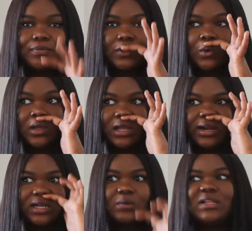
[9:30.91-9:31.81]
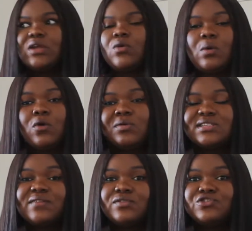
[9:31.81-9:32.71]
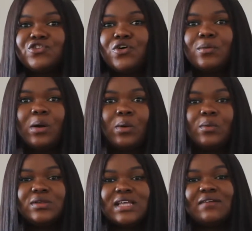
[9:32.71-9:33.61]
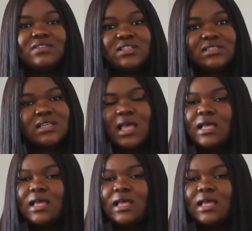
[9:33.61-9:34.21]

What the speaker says: Don't get carried away like, I always have a job, I always have this.